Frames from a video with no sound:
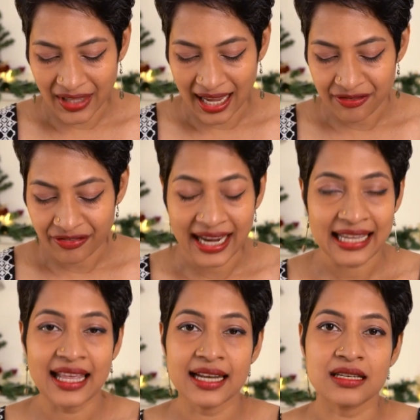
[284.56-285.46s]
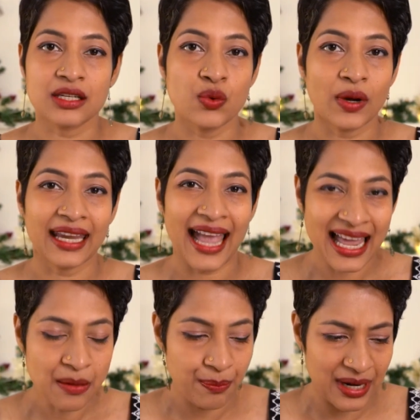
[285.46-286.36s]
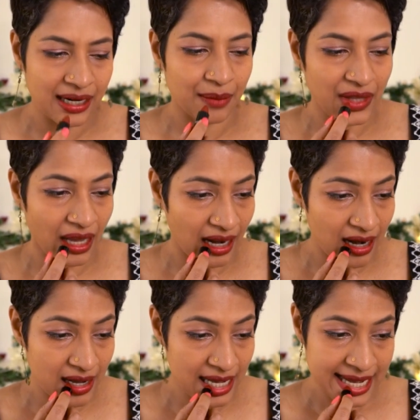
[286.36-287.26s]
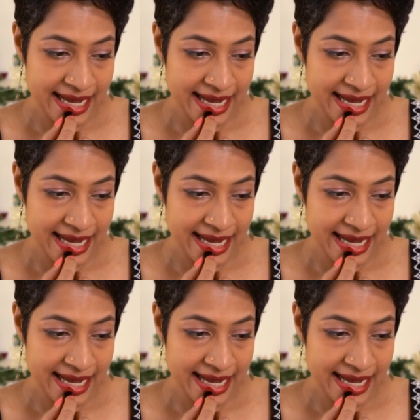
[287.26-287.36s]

I find that you can build up the color,